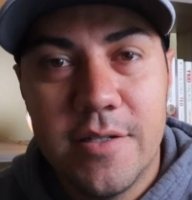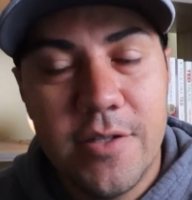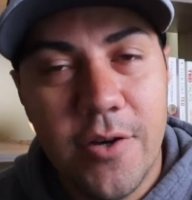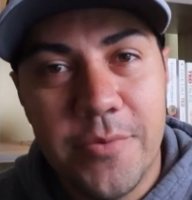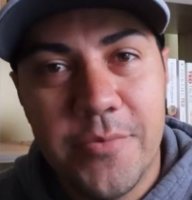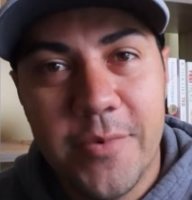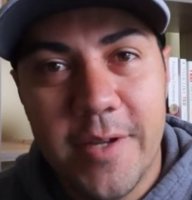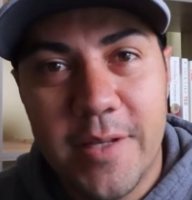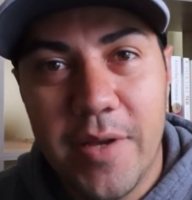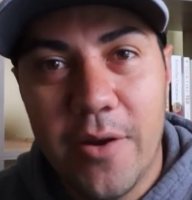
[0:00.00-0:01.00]
So,
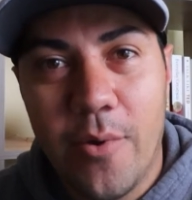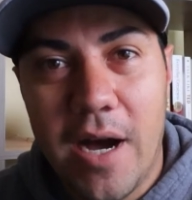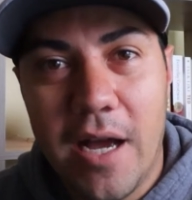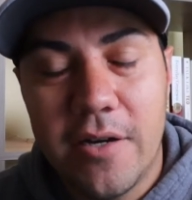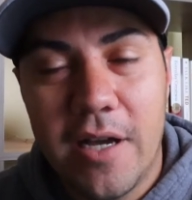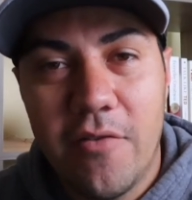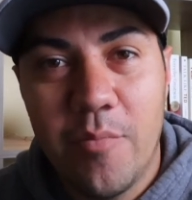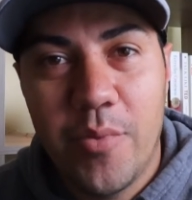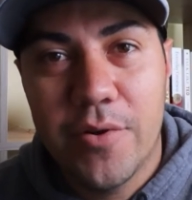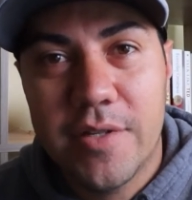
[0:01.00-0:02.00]
it's been a while. I
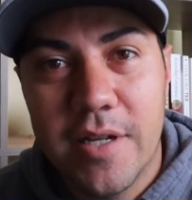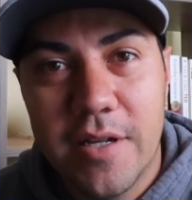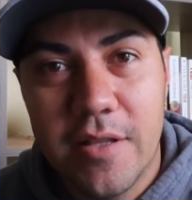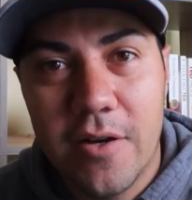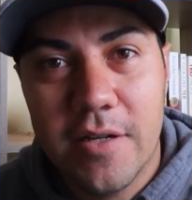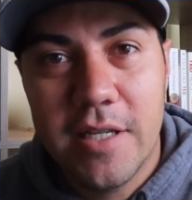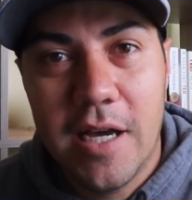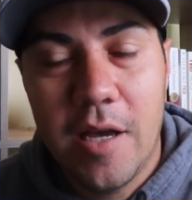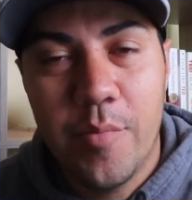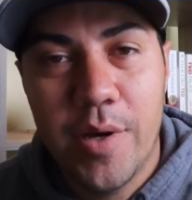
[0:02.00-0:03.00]
haven't posted in a long
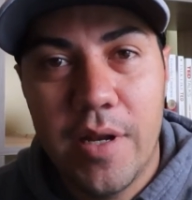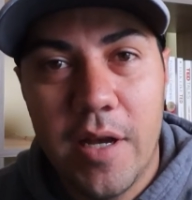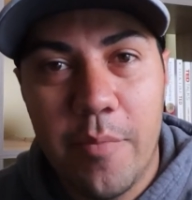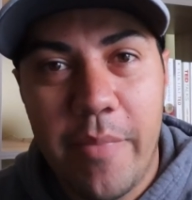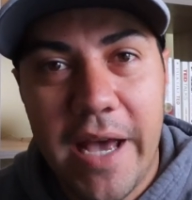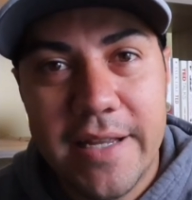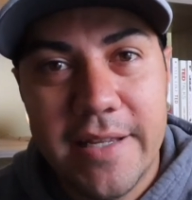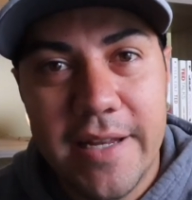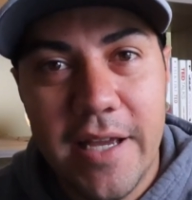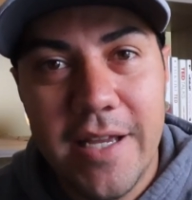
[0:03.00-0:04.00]
time, but I'm
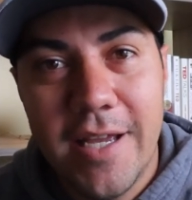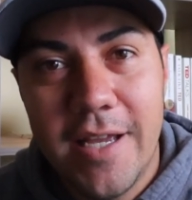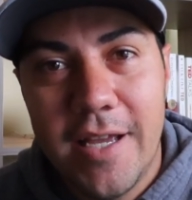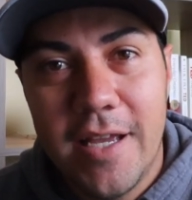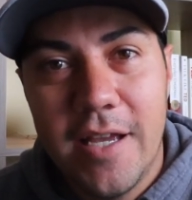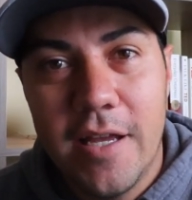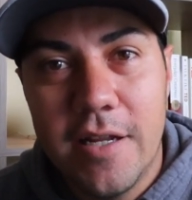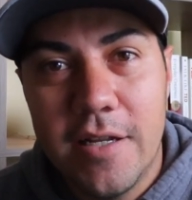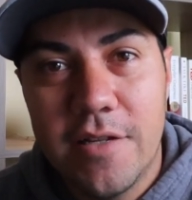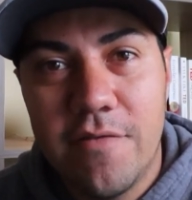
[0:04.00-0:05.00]
back today.
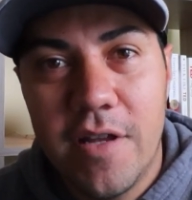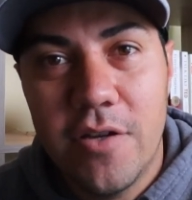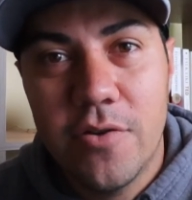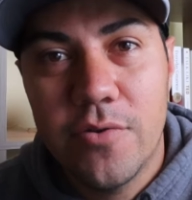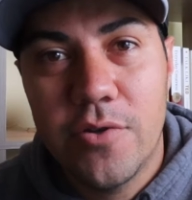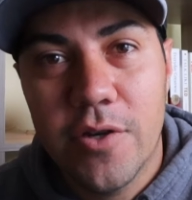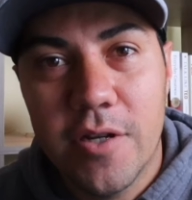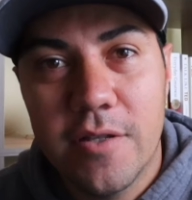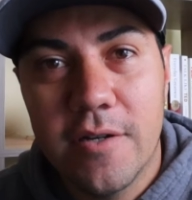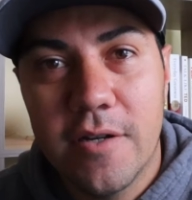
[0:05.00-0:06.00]
And in this video, you're
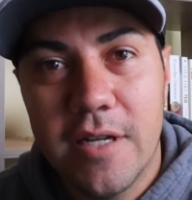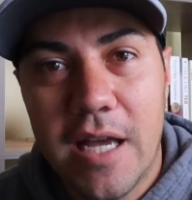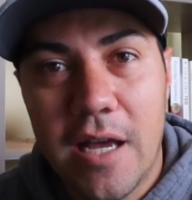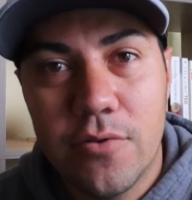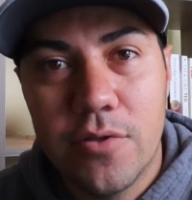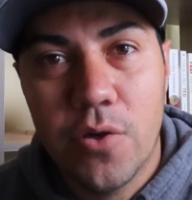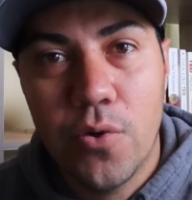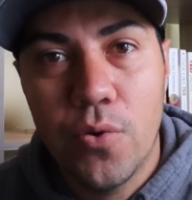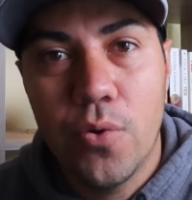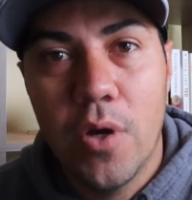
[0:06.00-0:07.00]
going to learn how
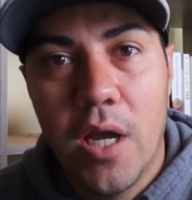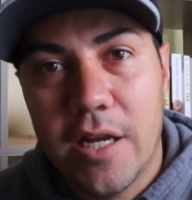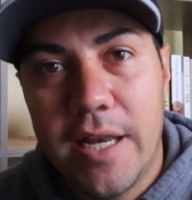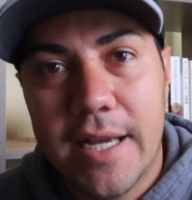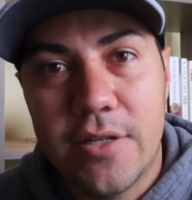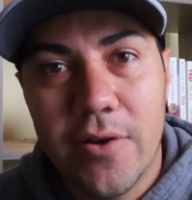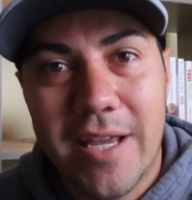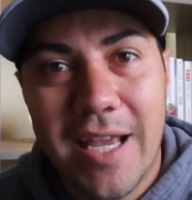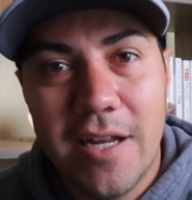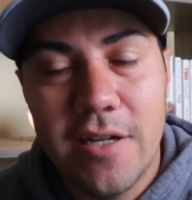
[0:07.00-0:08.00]
to connect your
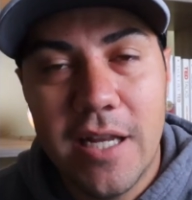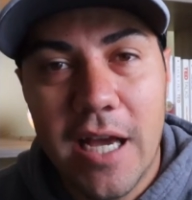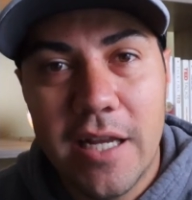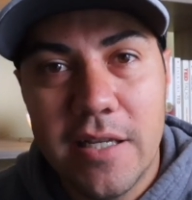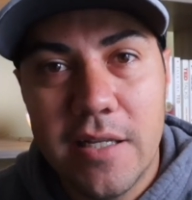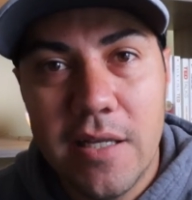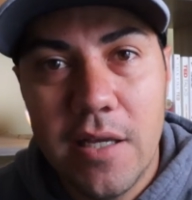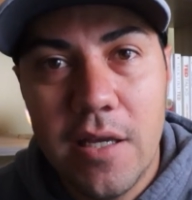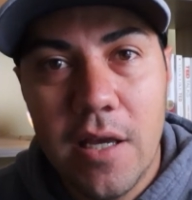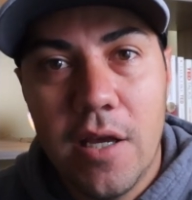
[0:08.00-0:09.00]
Canon ninety D